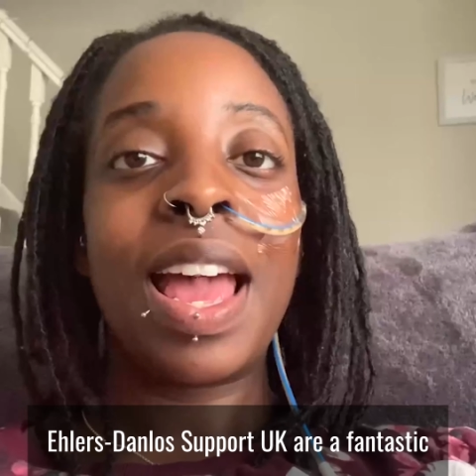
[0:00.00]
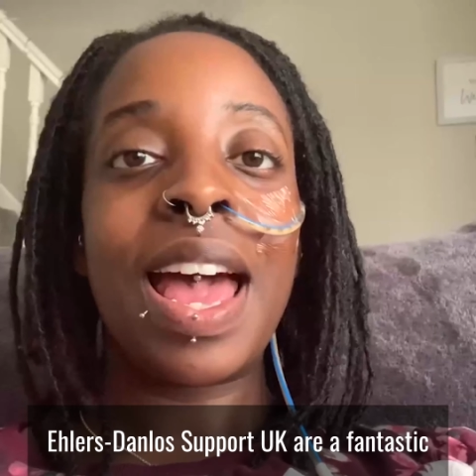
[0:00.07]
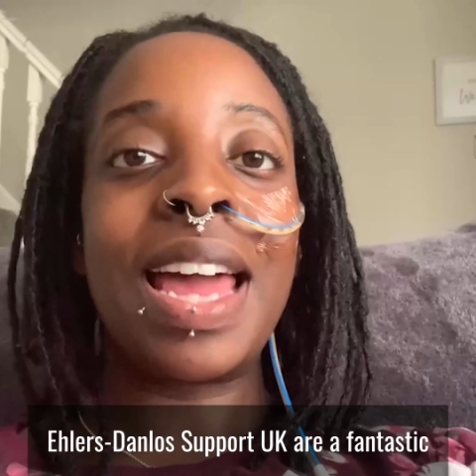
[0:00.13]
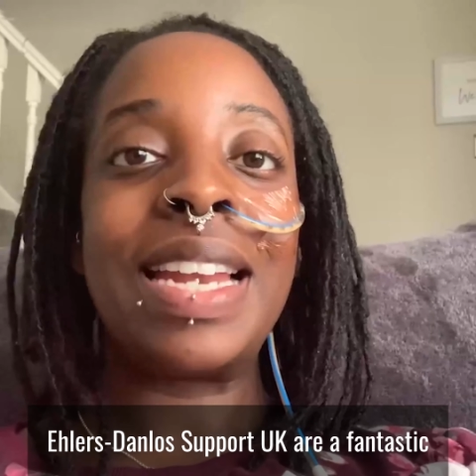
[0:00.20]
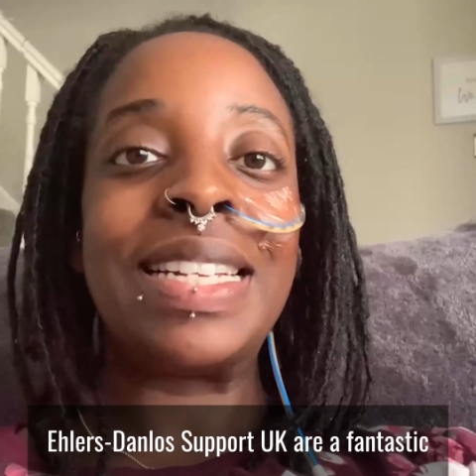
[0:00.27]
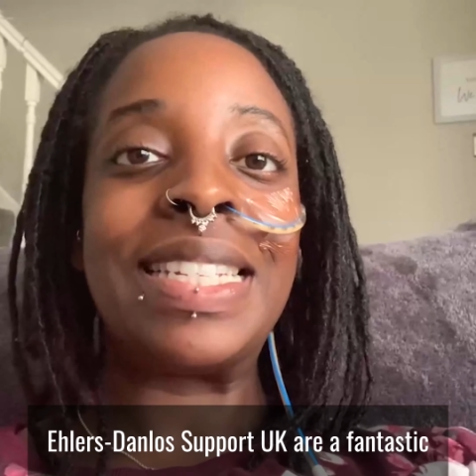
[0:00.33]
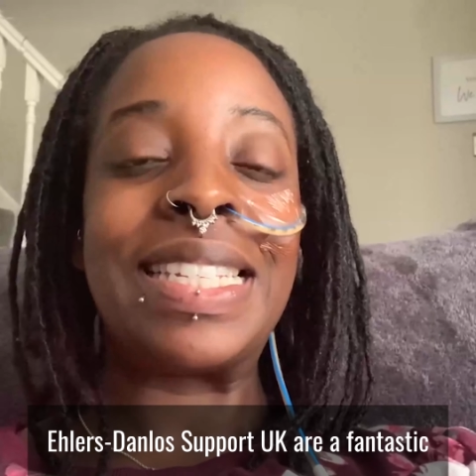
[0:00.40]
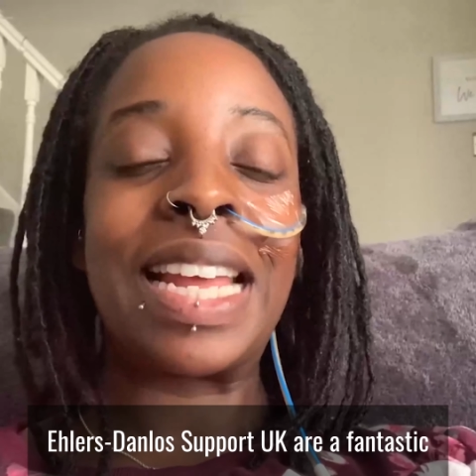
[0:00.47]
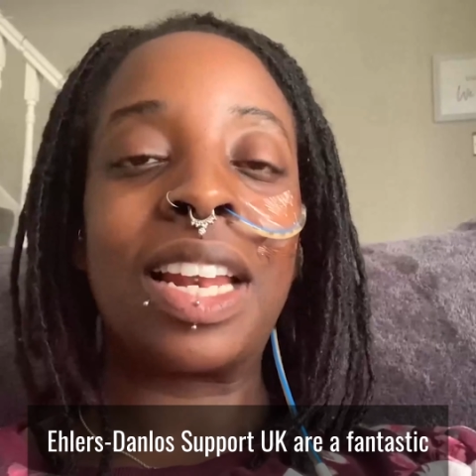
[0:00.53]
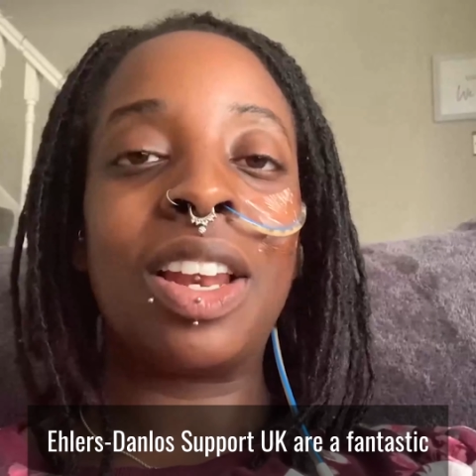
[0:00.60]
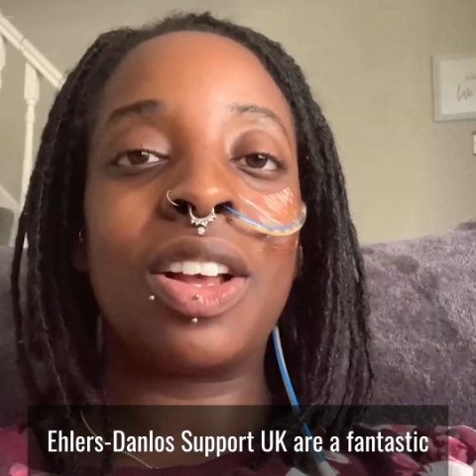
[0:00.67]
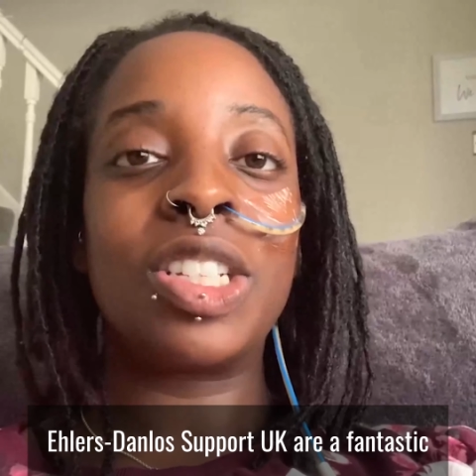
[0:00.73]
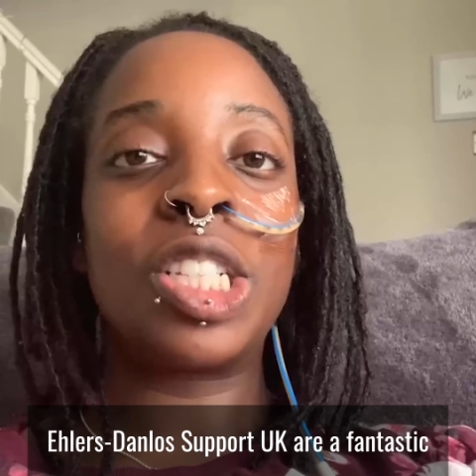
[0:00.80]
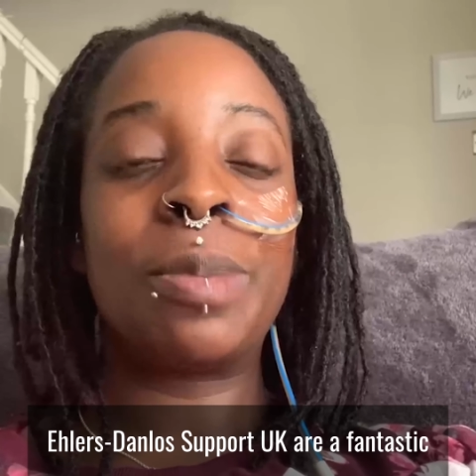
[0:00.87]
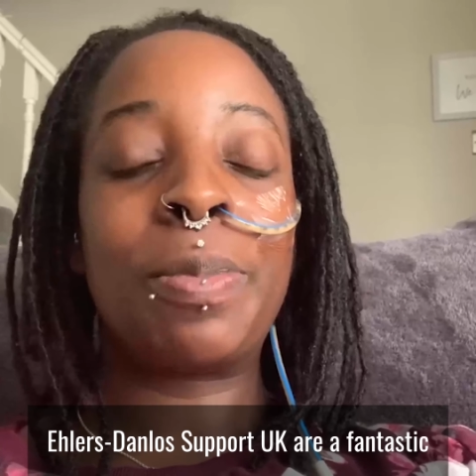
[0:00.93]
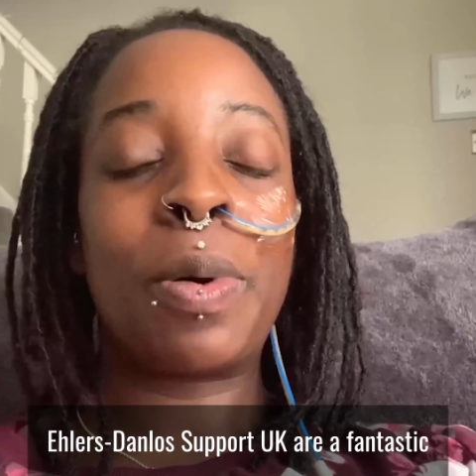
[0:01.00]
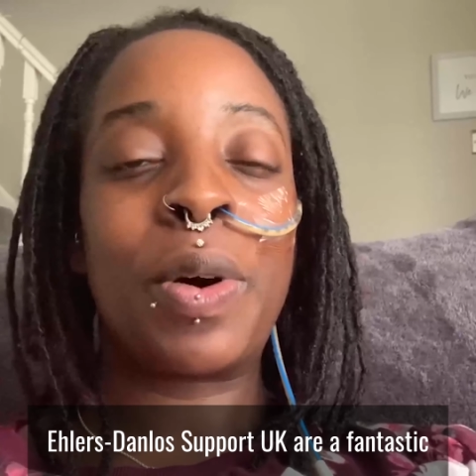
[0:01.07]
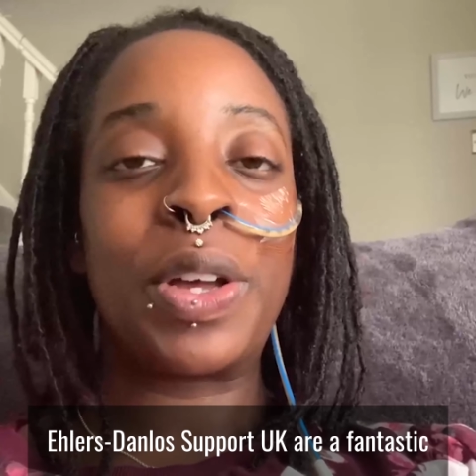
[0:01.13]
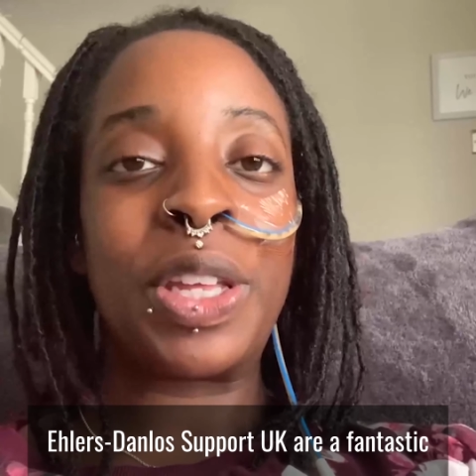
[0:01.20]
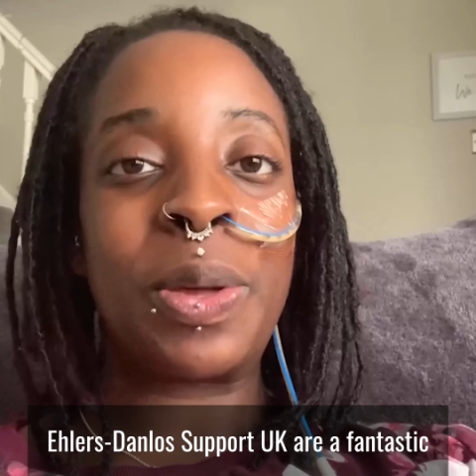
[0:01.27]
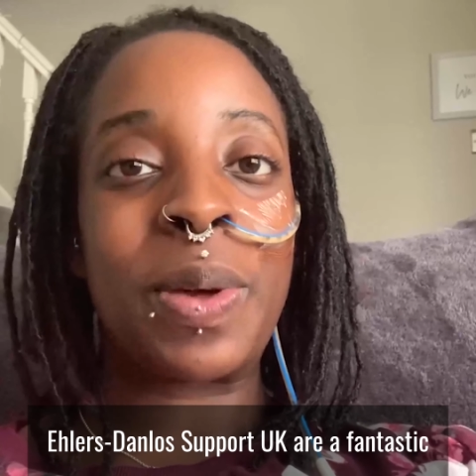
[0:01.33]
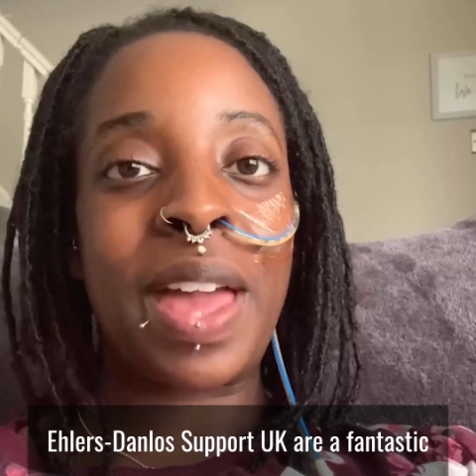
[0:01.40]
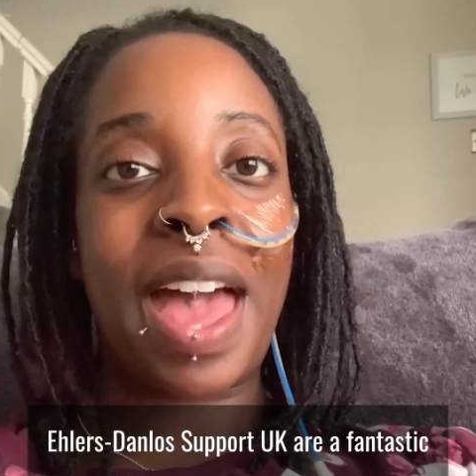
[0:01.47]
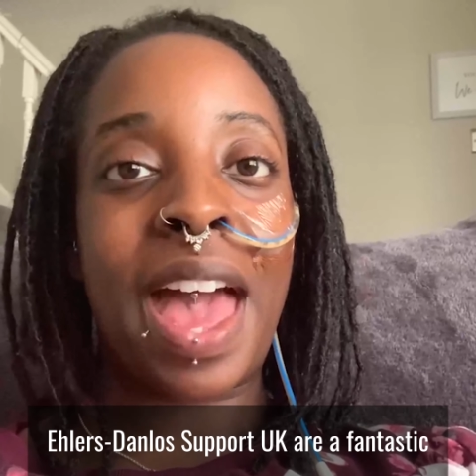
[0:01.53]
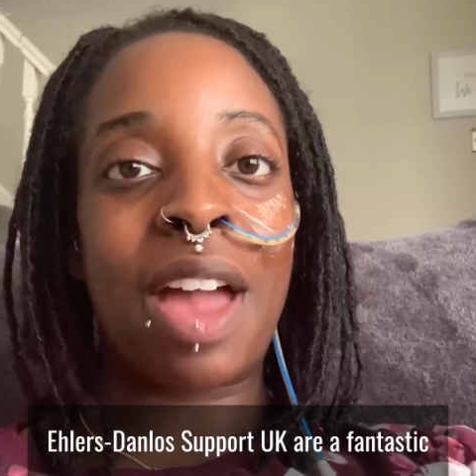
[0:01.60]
Ehlers-Danlos Support UK